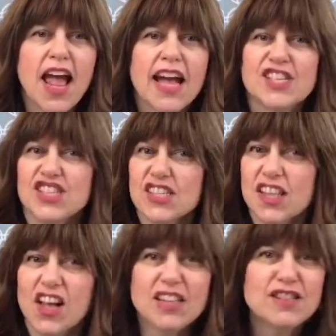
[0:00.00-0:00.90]
and she has
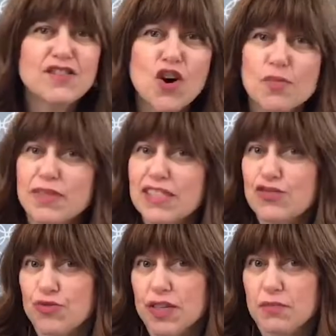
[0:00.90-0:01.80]
lots of hopes and
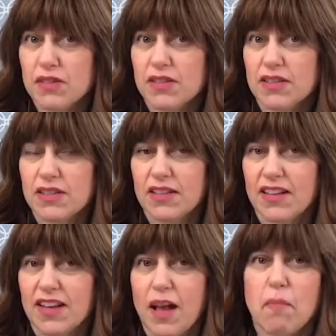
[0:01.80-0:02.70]
dreams,
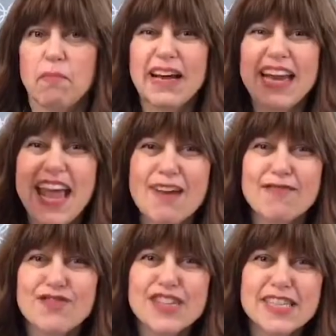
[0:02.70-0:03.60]
but
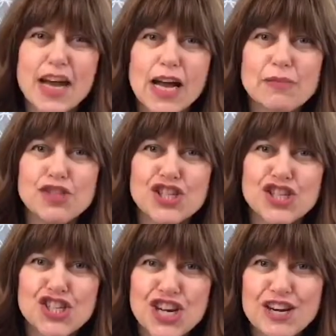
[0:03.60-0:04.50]
every time she
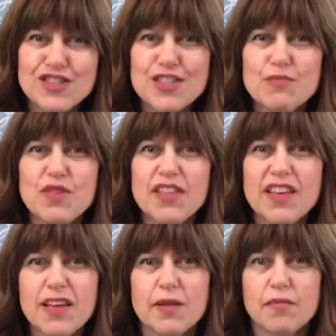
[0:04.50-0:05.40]
shares them with
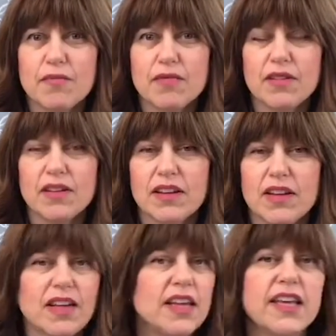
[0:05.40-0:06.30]
him.
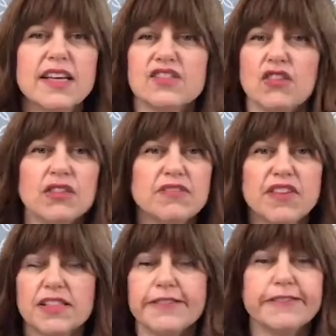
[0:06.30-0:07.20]
He gets all
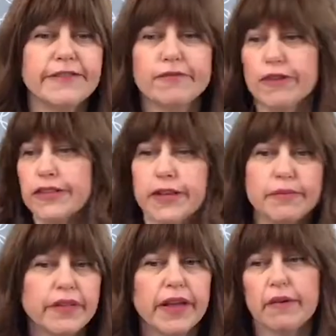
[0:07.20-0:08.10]
defensive and worked up
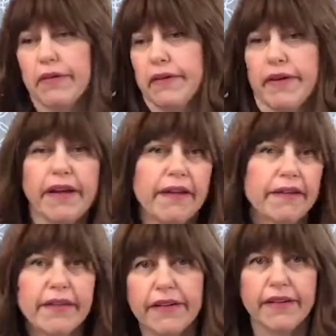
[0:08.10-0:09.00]
and like, well, ah,
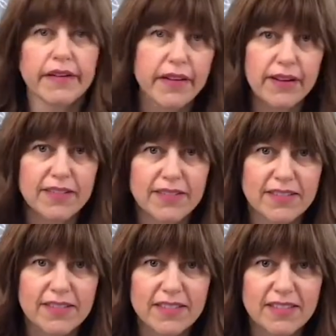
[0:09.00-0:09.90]
ah, ah
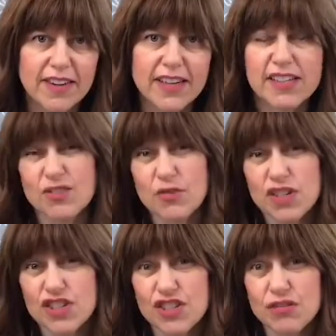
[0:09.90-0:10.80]
right? So what does
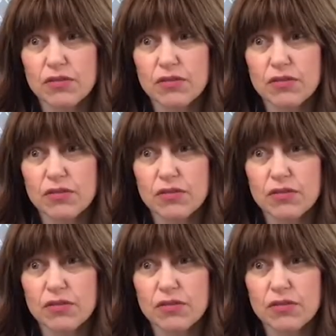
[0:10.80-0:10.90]
she do?